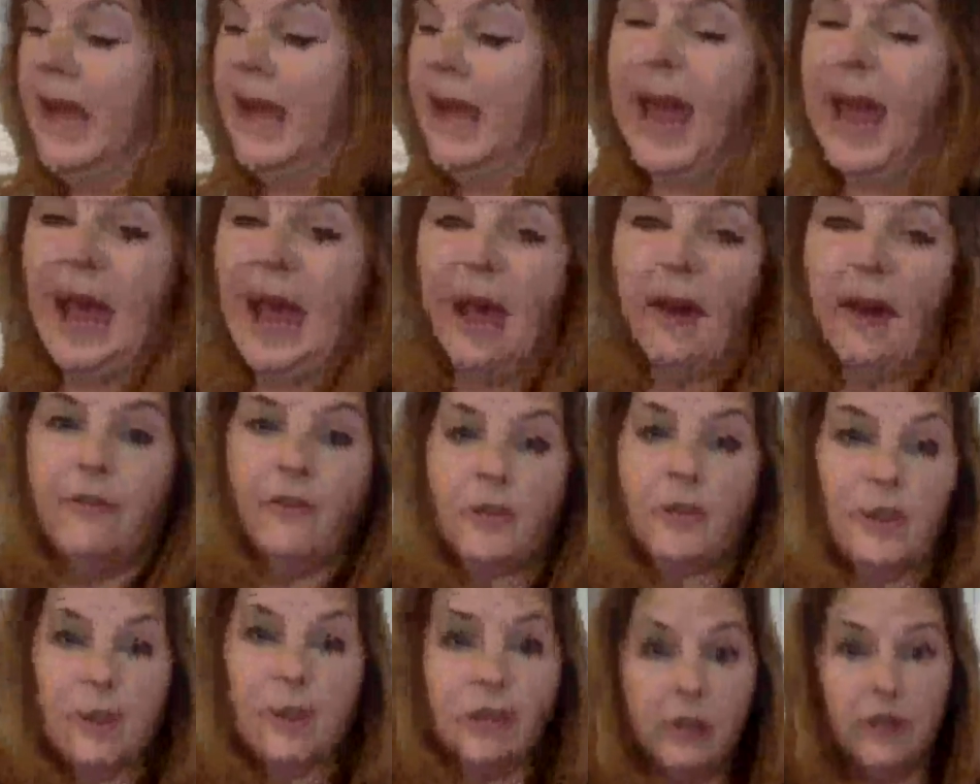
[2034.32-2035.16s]

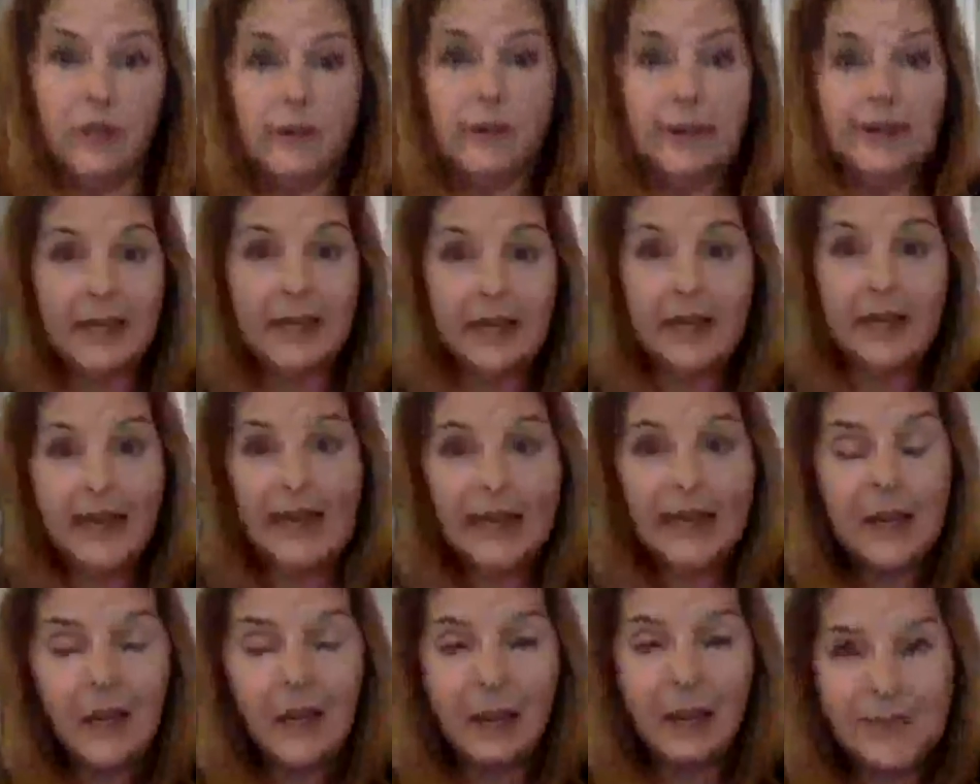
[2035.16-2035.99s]
After the
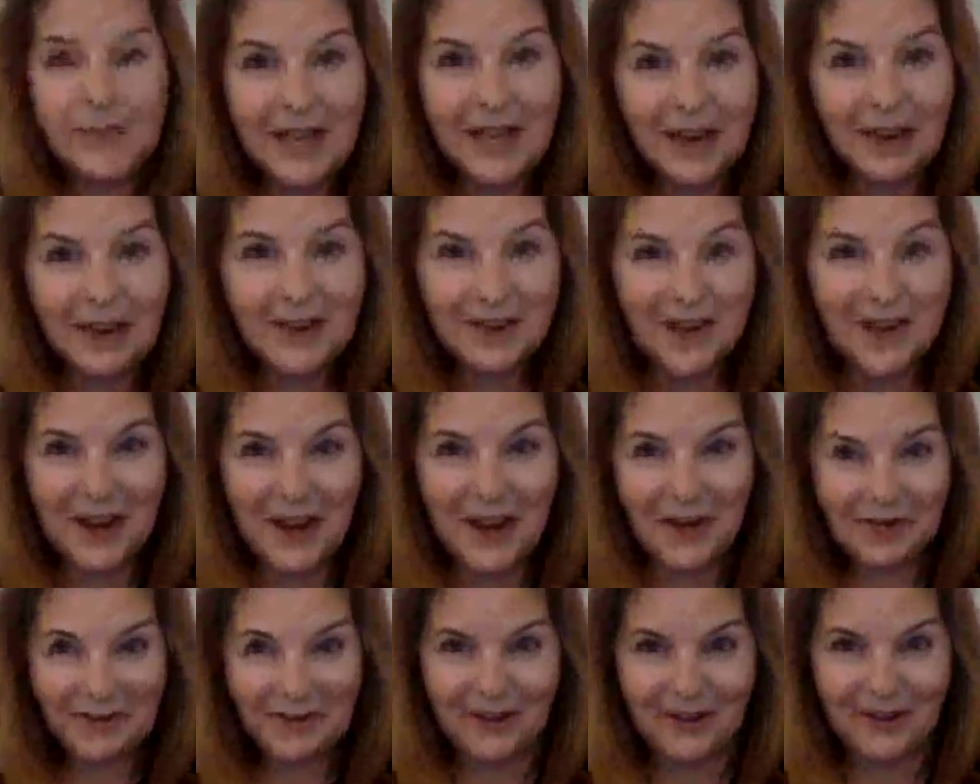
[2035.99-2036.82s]
cake comes out of the
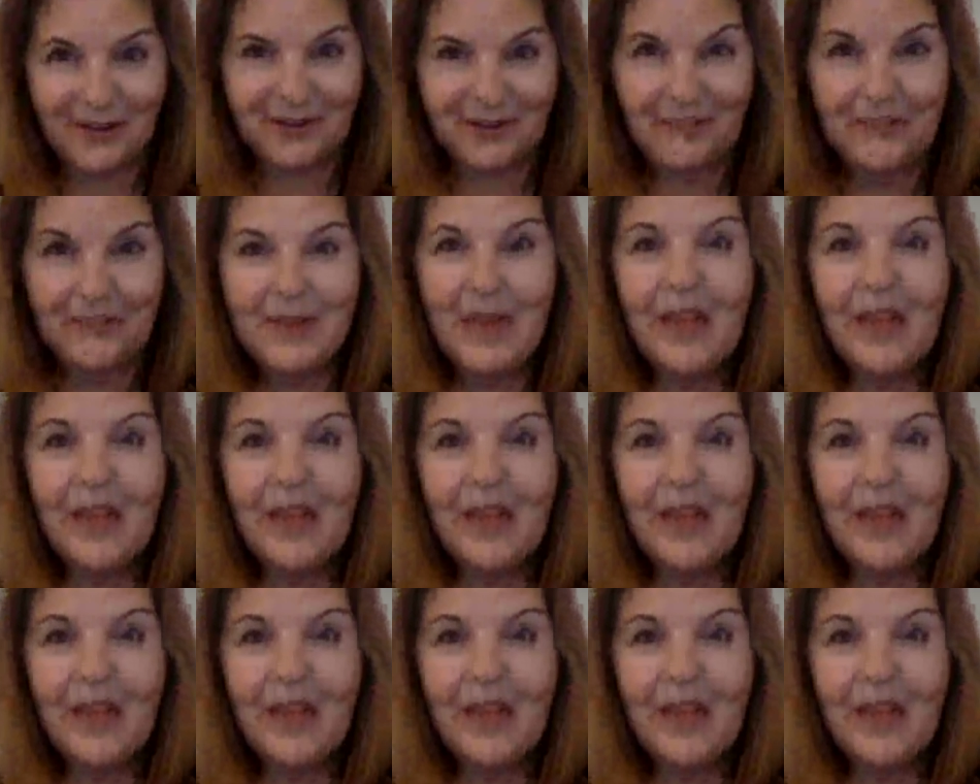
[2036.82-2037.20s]
oven,